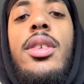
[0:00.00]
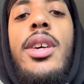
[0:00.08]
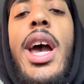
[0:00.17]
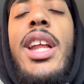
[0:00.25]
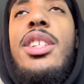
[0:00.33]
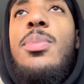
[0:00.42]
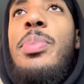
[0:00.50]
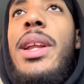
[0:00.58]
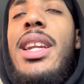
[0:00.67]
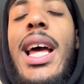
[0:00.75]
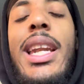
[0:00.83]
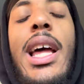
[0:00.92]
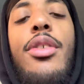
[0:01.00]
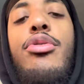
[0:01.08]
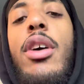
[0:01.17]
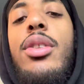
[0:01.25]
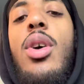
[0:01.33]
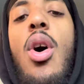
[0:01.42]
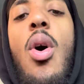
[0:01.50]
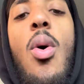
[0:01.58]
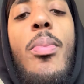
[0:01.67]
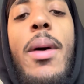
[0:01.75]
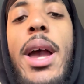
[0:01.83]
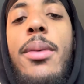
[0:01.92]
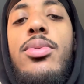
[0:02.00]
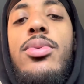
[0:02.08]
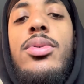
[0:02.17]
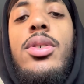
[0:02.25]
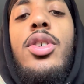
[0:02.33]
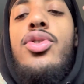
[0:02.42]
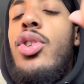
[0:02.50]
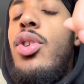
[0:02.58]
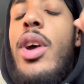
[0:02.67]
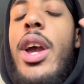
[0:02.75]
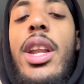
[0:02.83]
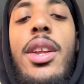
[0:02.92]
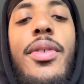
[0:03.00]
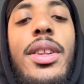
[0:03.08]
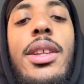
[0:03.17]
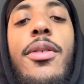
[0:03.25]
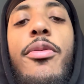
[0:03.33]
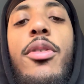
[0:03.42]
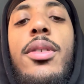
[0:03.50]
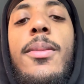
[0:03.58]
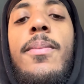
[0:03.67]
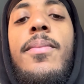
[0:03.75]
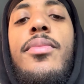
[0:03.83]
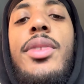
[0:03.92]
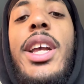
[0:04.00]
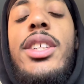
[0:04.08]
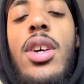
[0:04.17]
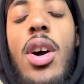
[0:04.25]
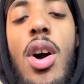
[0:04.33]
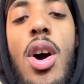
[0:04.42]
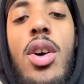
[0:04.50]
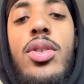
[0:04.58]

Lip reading: And it's been like that throughout the whole Bible. So you're not anything different. It's a heart